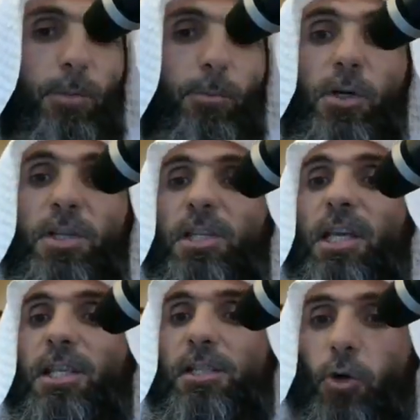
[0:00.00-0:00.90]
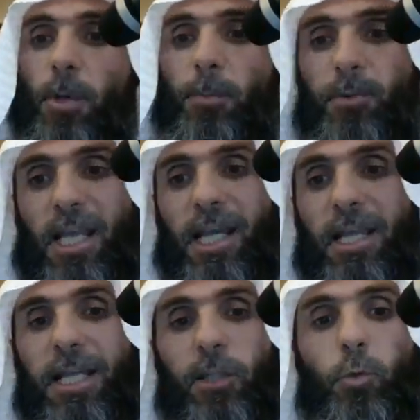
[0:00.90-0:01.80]
Mercy is to
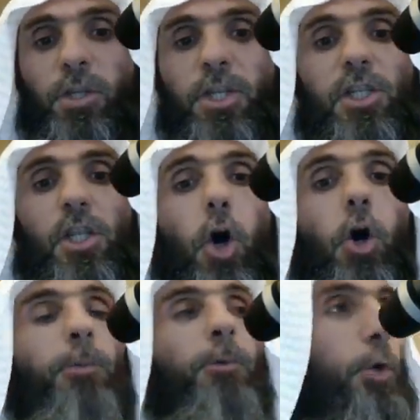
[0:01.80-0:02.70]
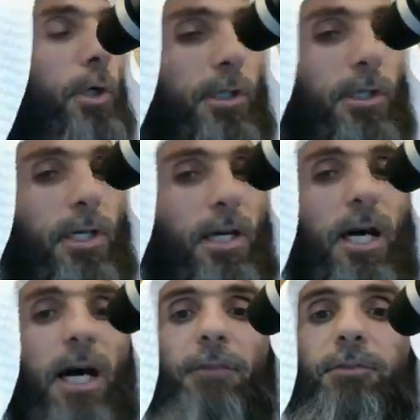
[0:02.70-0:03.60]
obtain that which is hoped for
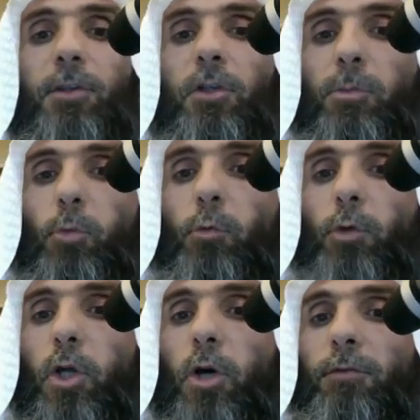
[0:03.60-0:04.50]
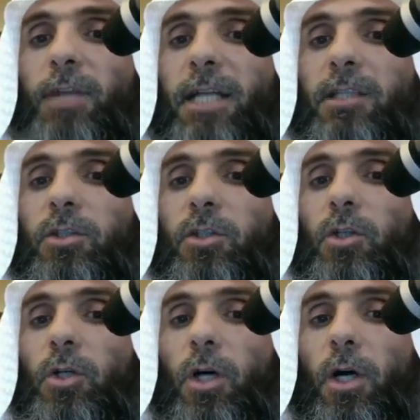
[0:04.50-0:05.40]
after the removal of that
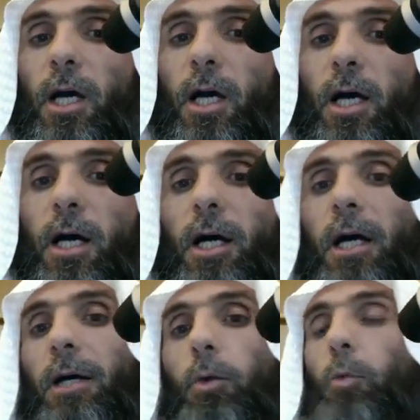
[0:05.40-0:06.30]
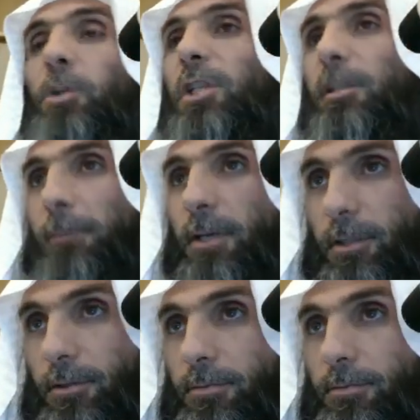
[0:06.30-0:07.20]
which is
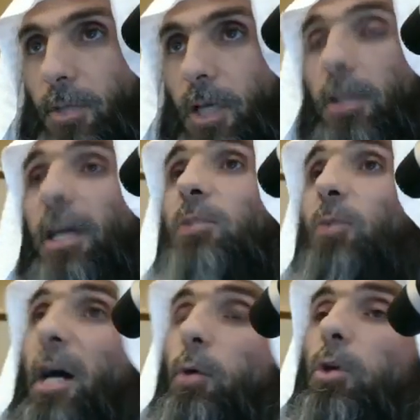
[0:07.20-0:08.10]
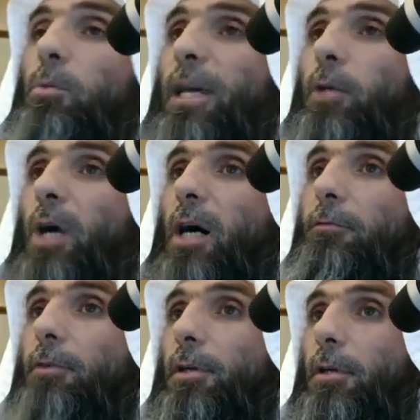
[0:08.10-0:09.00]
feared. That's why when you make dua
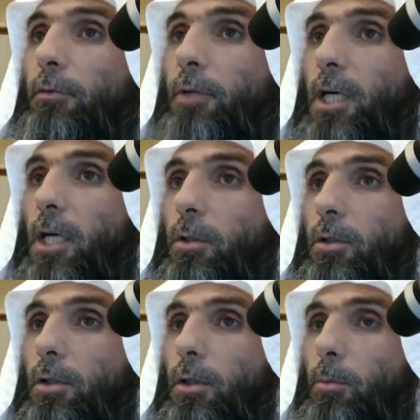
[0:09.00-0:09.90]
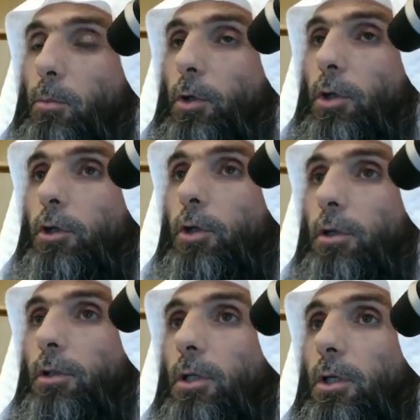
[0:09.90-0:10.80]
for a young boy or
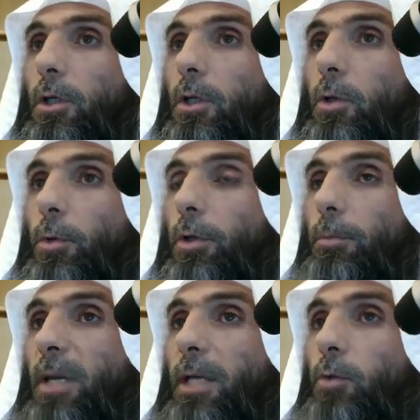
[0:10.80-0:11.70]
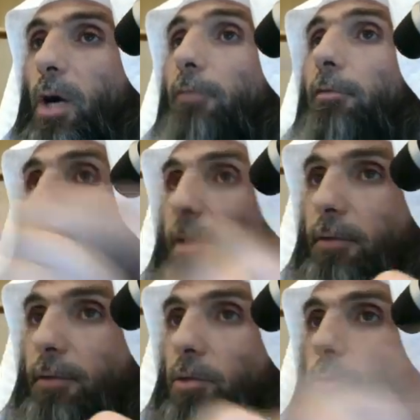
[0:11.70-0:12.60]
girl, we don't make dua for
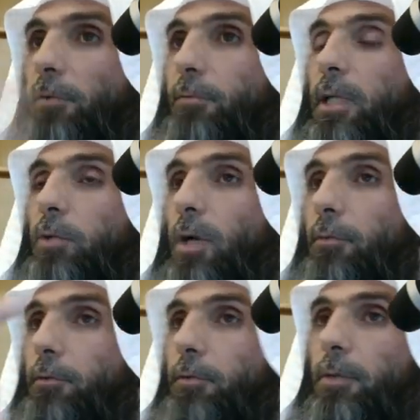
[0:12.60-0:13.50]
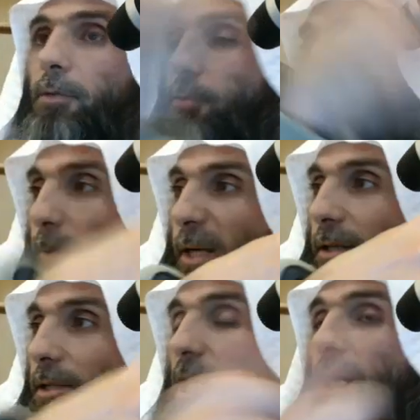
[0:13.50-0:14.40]
forgiveness. We make dua for forgiveness for the
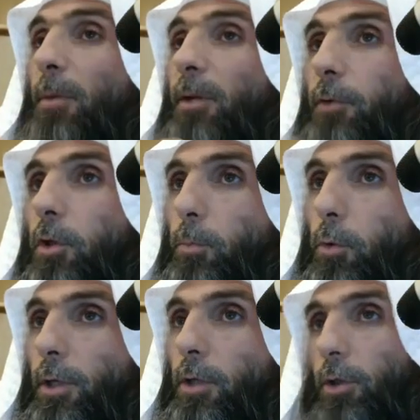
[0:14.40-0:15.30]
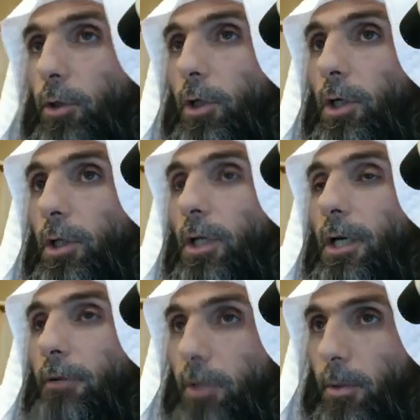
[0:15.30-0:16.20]
parents, but for the boy or the girl,
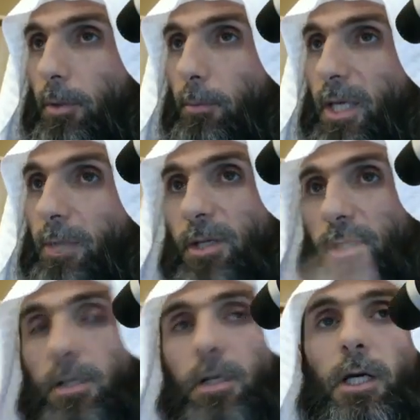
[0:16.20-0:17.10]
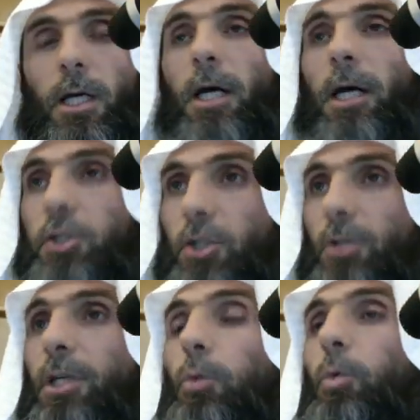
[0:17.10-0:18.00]
for the babies,
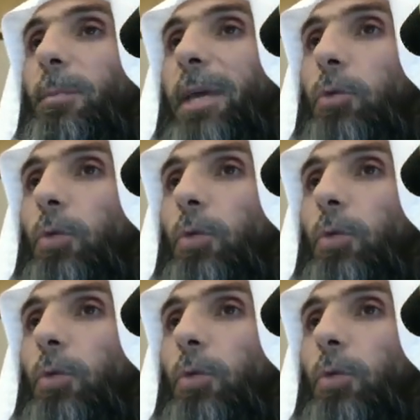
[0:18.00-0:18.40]
children, we make